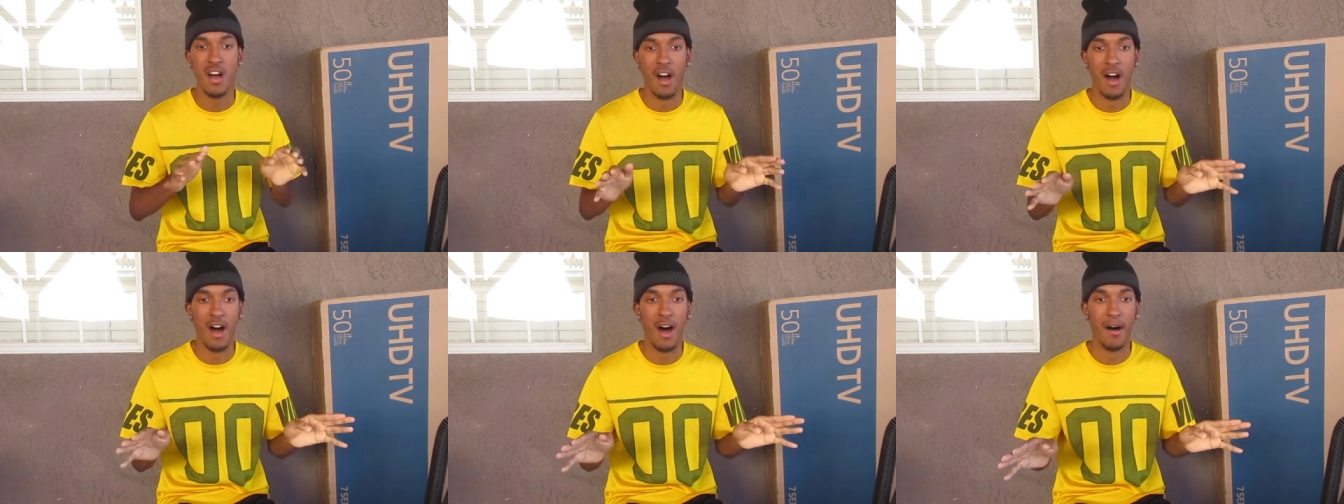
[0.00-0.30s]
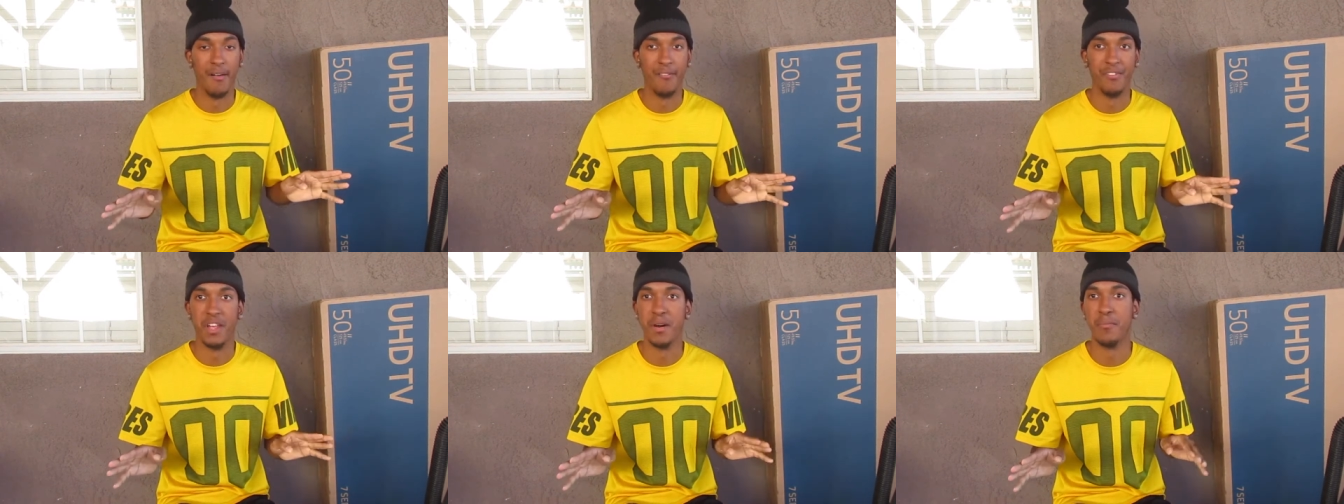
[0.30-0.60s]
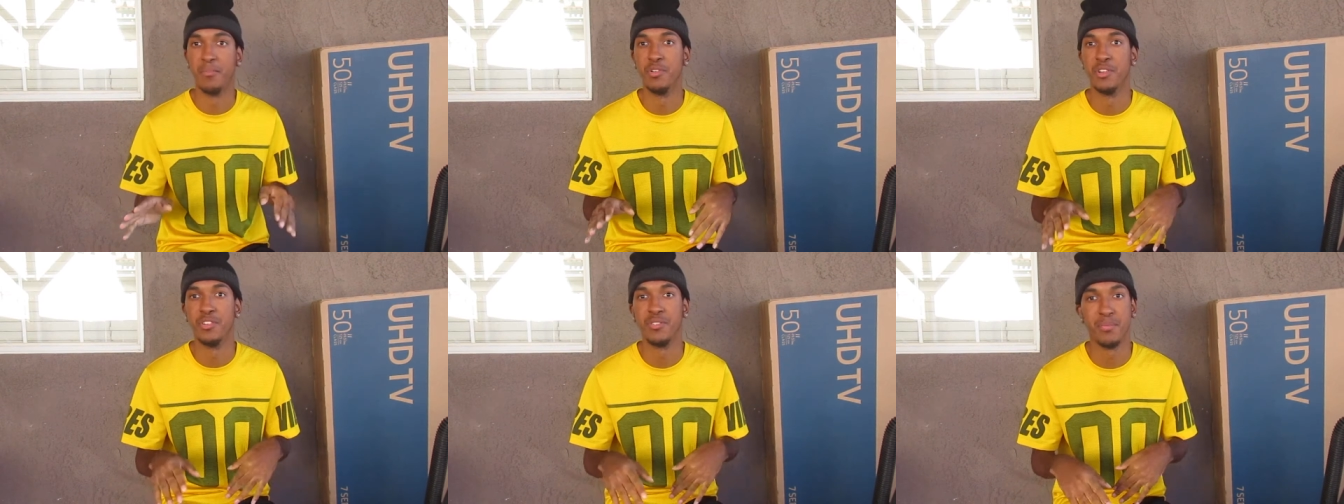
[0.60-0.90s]
um,
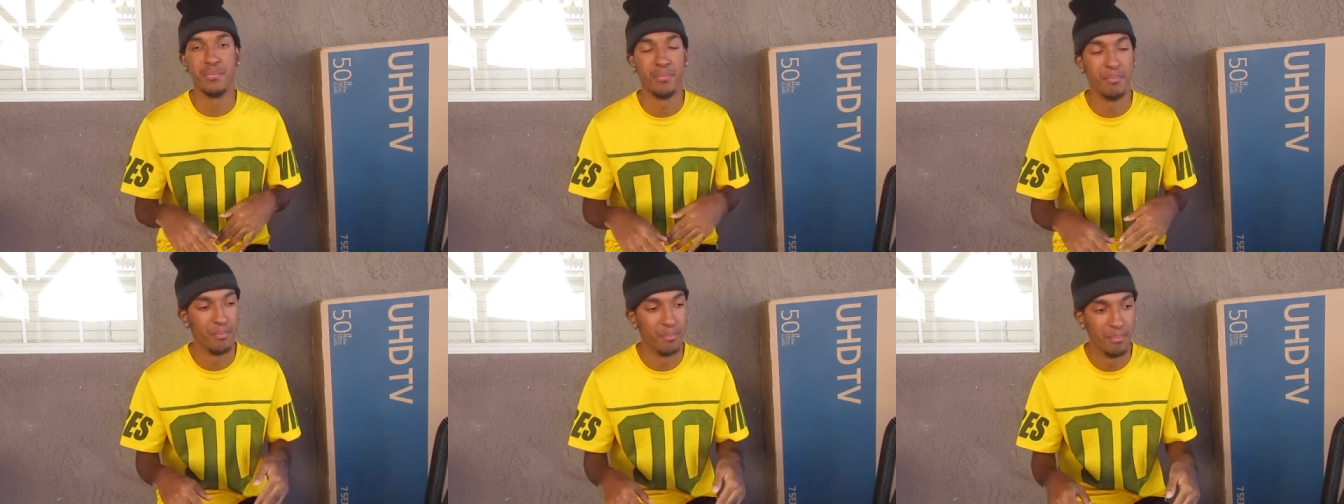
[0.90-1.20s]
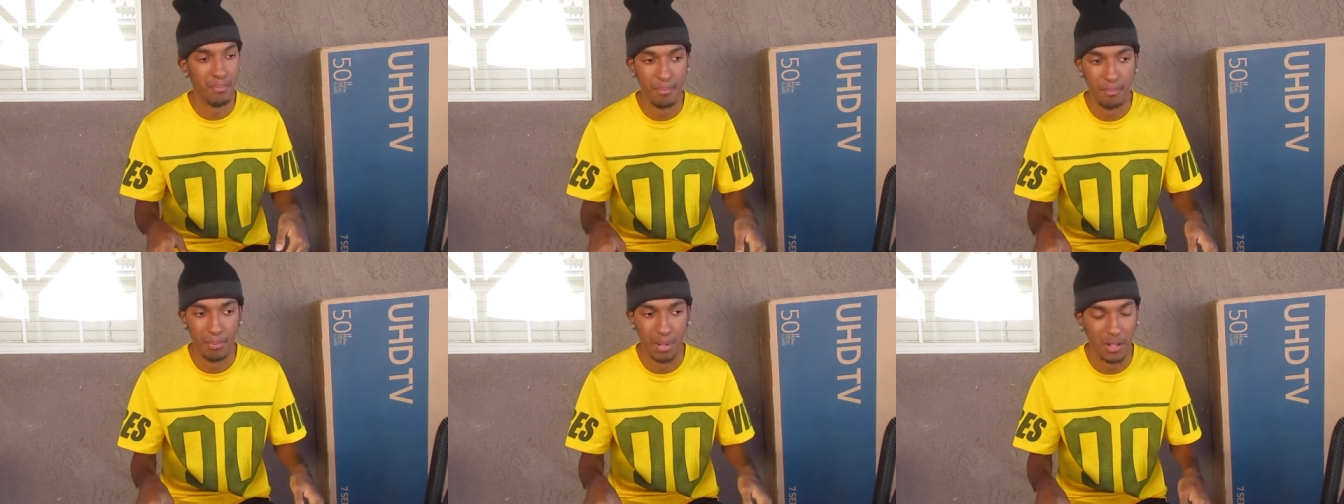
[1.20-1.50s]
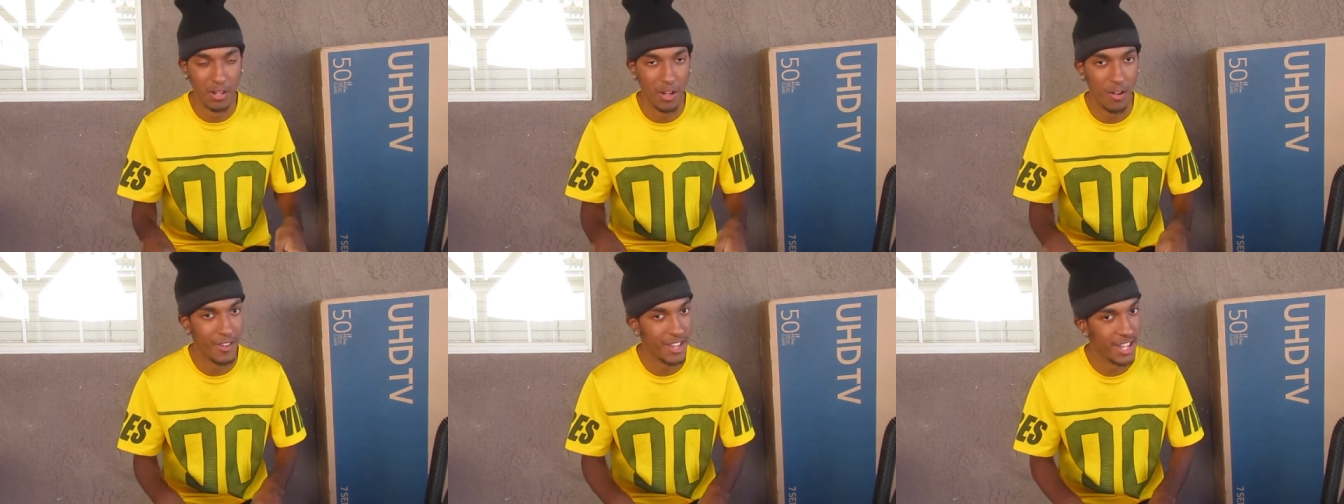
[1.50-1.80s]
numbers
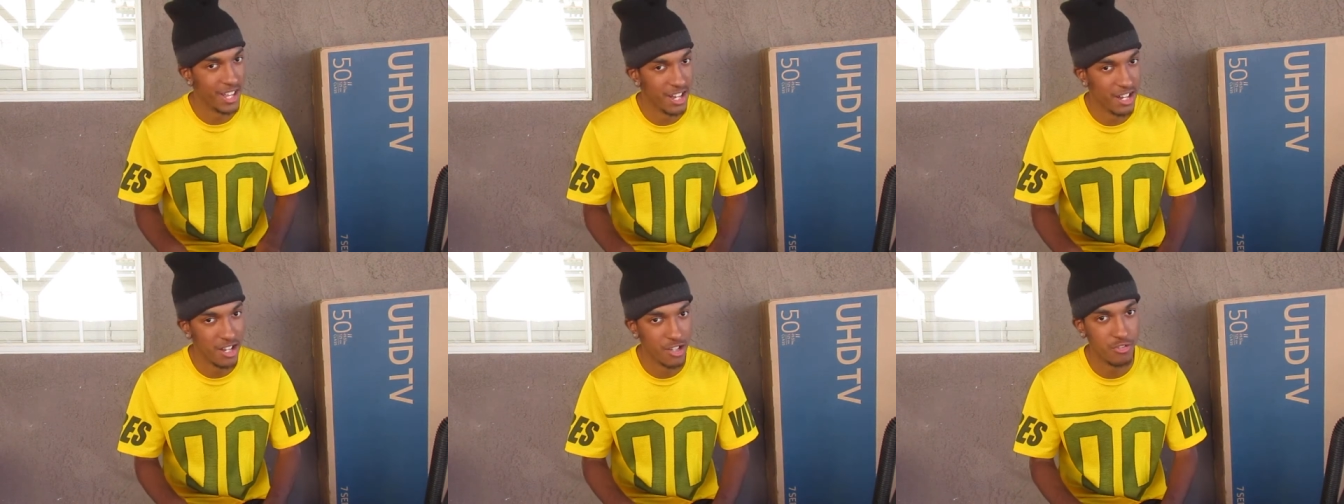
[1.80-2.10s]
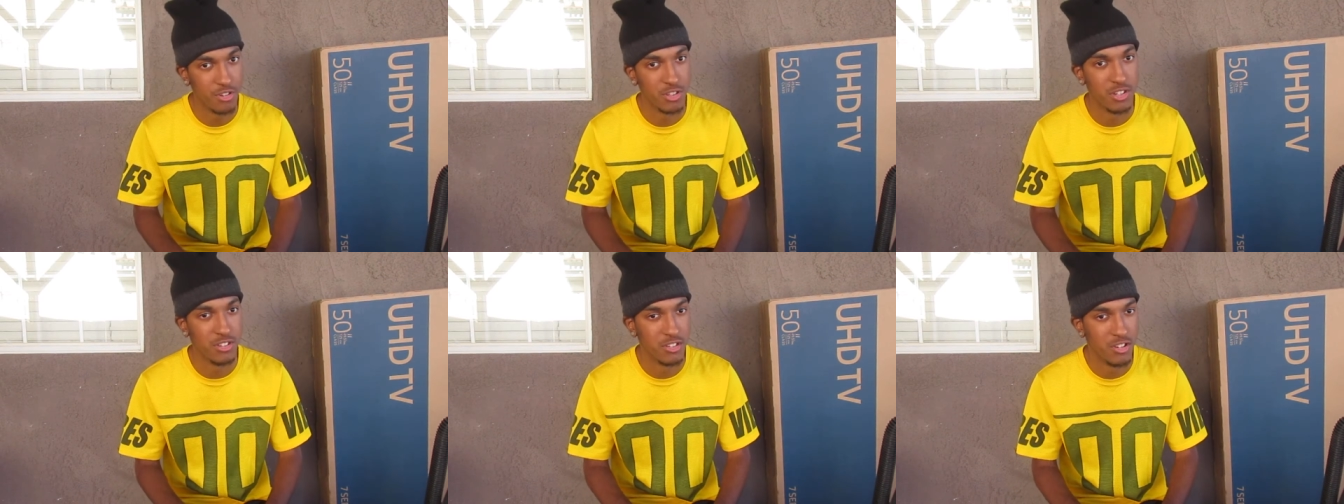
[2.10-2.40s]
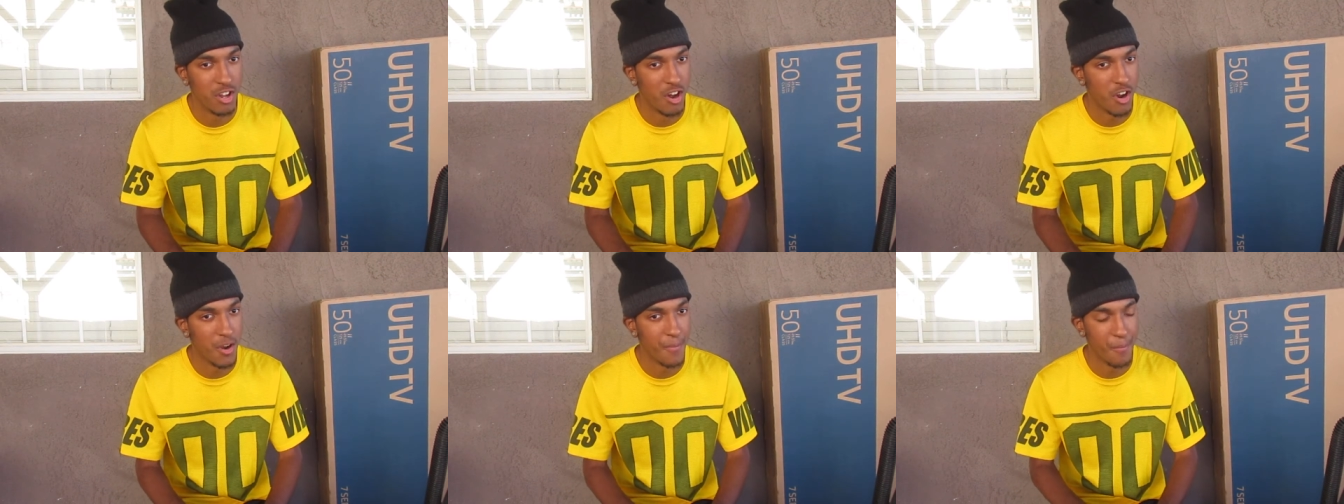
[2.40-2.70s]
below the 100
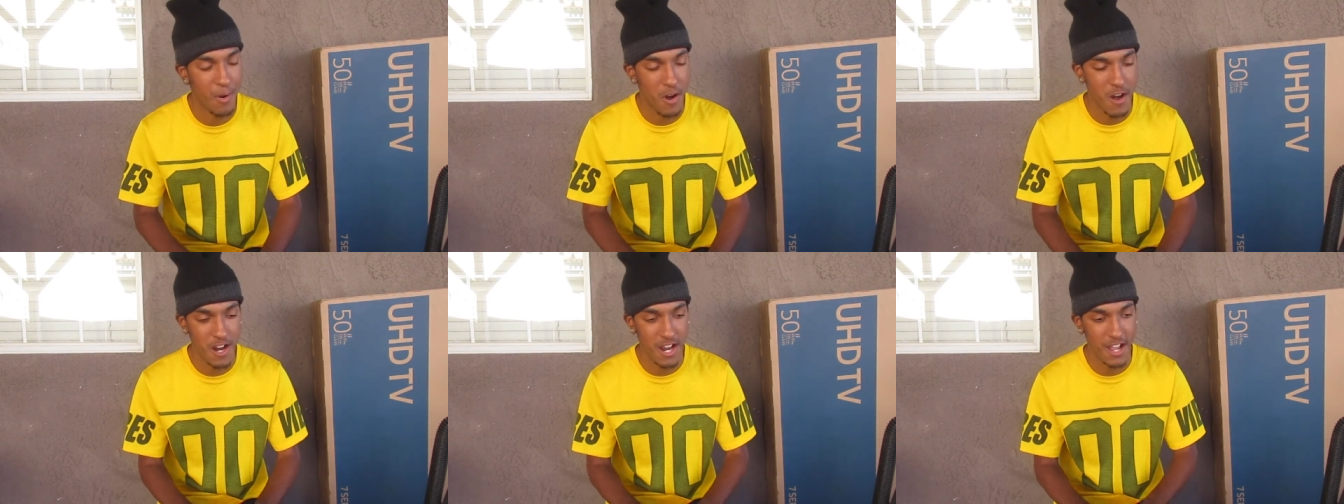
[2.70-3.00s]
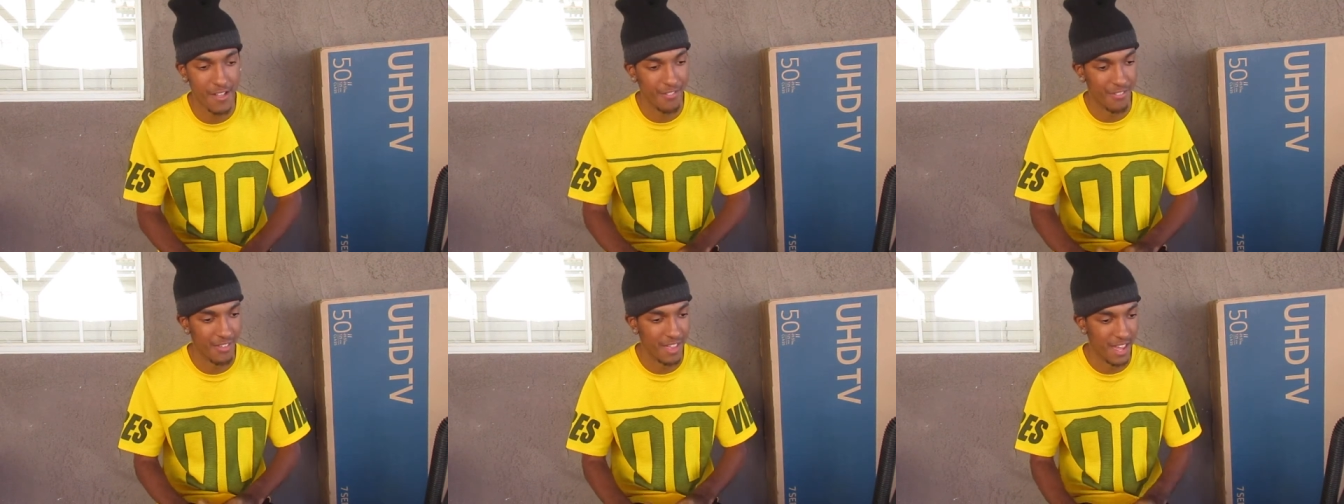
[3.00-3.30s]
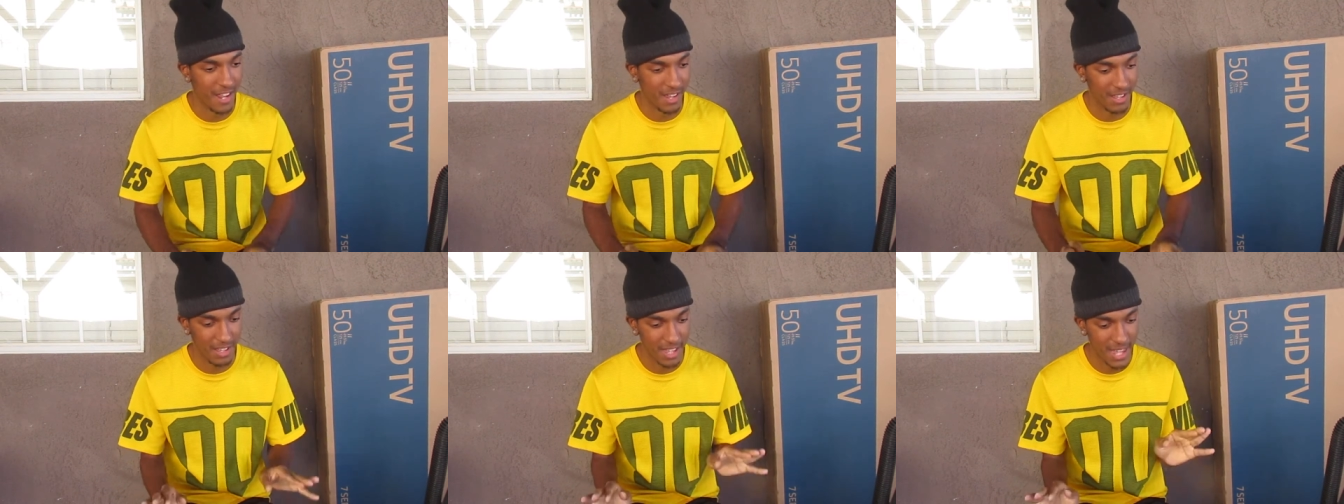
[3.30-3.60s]
yard mark and,
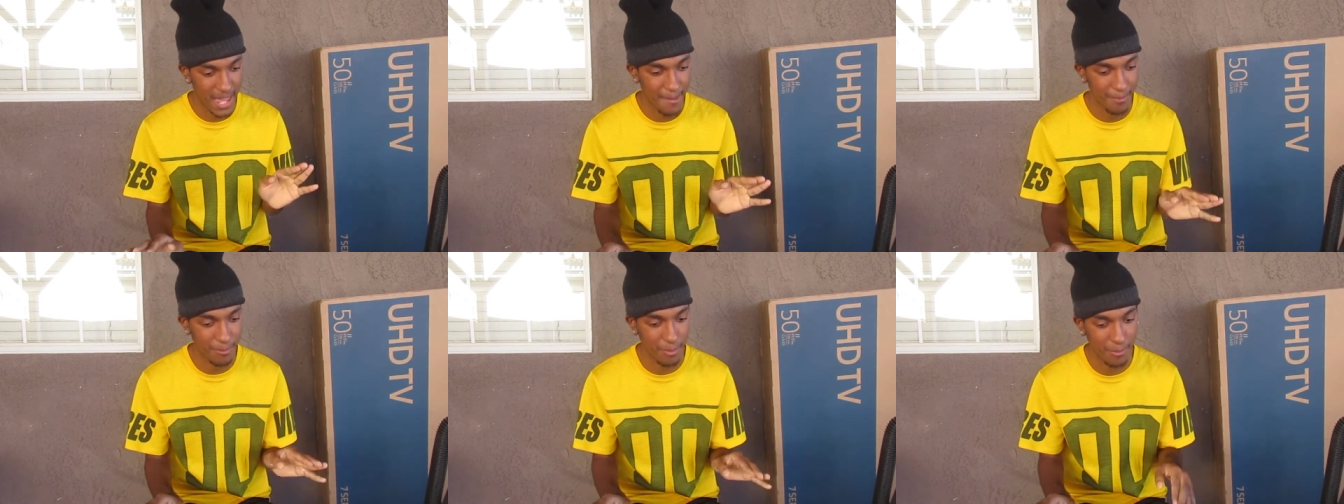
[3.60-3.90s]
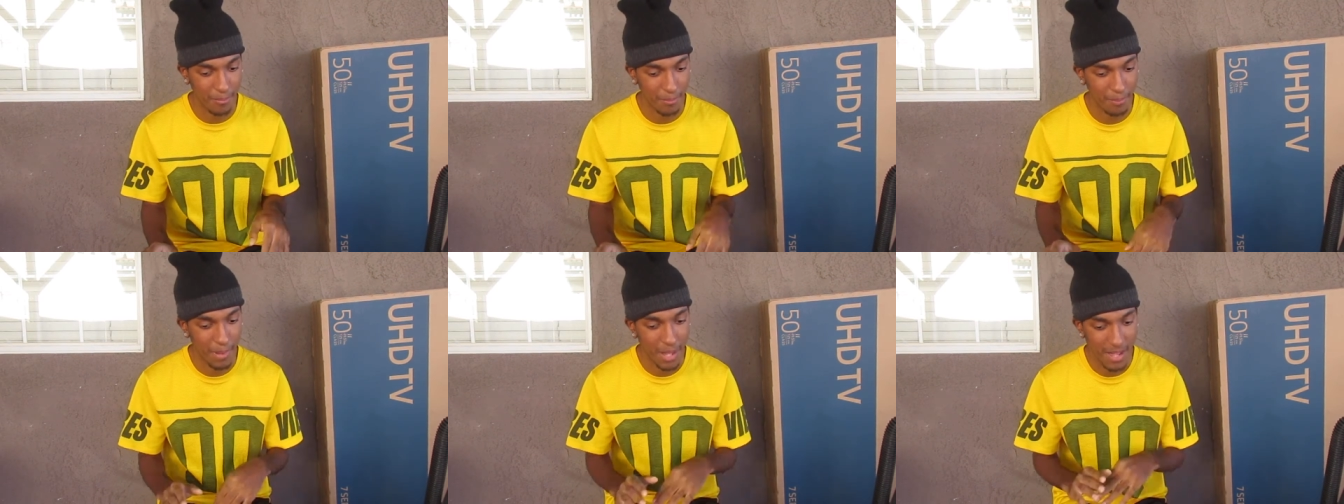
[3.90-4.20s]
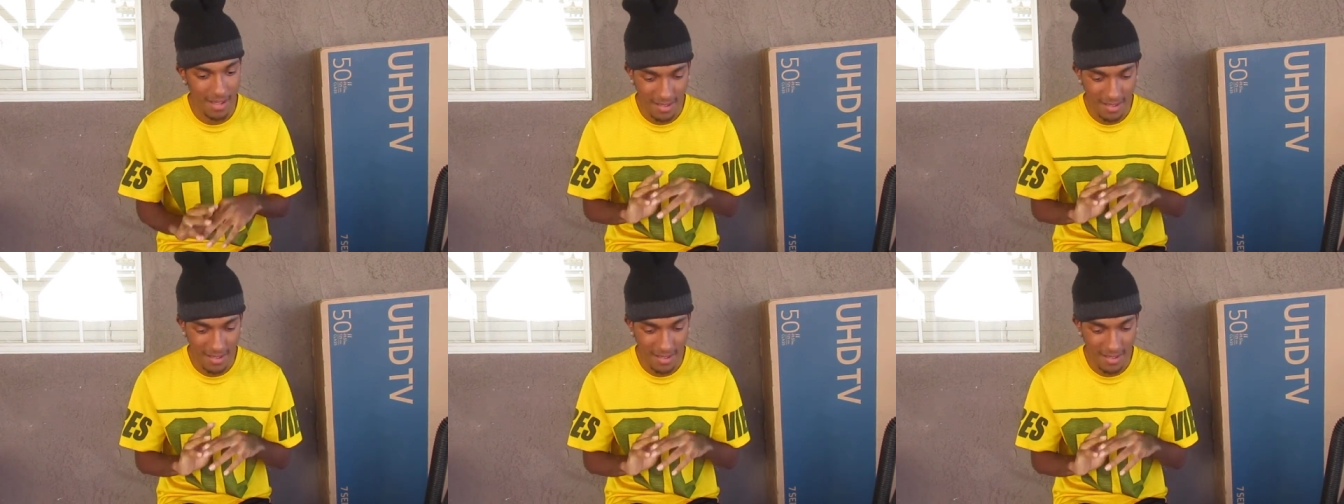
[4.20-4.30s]
and keep them,